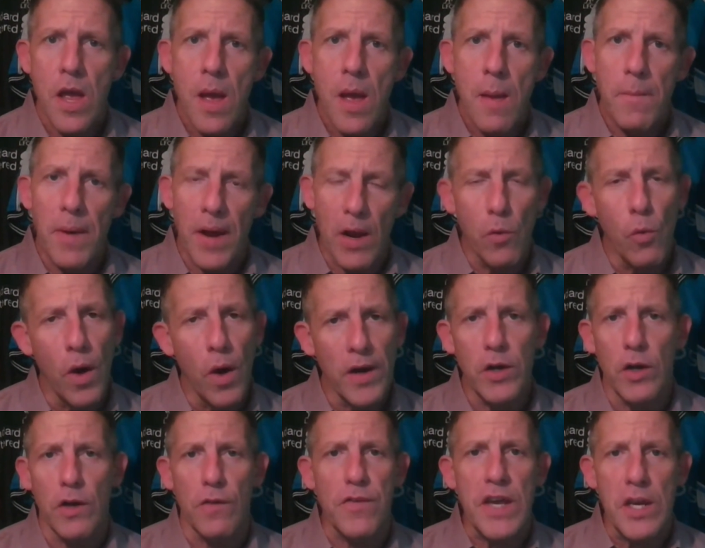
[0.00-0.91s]
But I
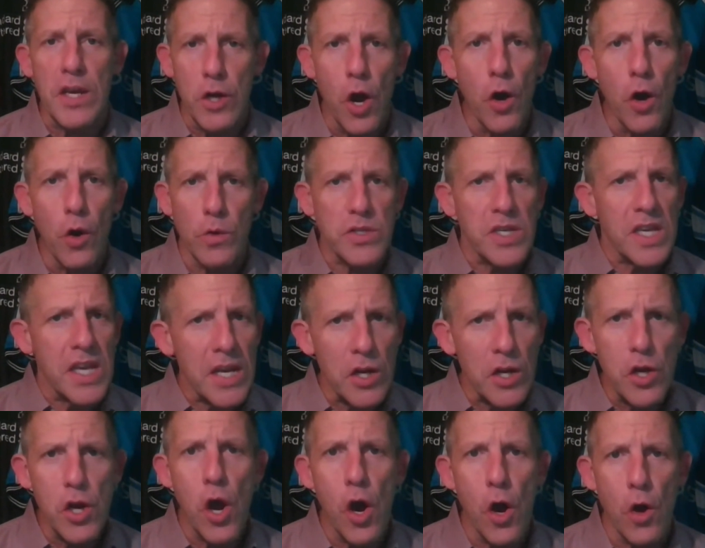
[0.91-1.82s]
wonder if he
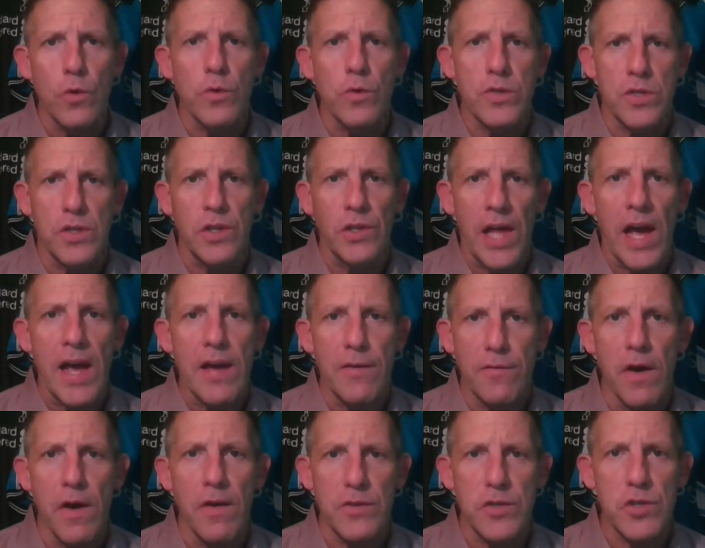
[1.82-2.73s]
knows the life
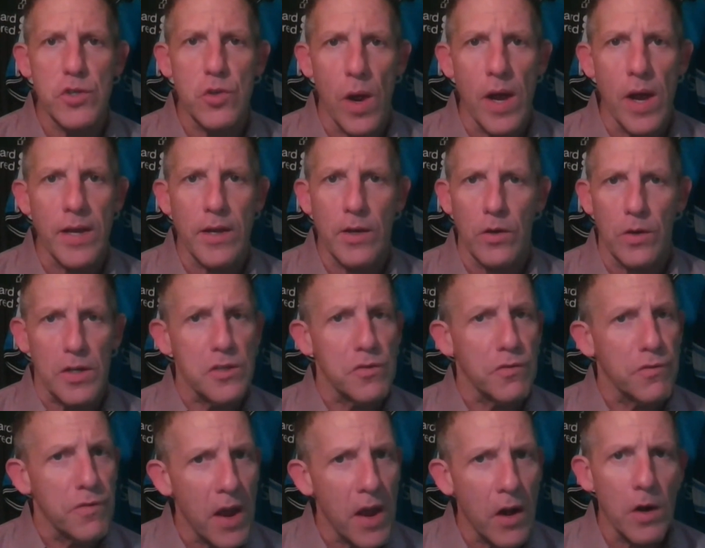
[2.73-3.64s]
of a striker. It's
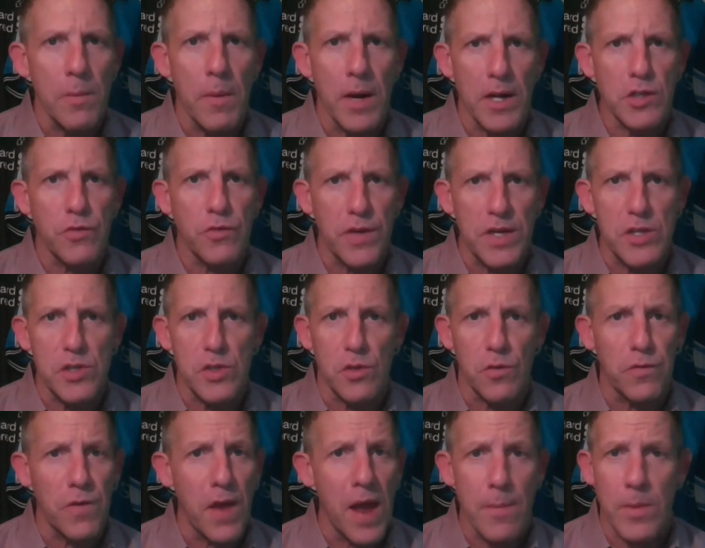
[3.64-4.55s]
very much feast or
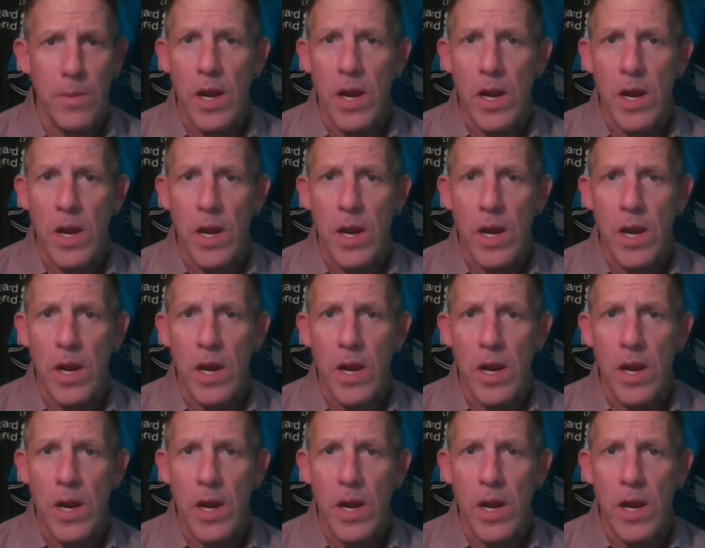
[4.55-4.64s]
famine.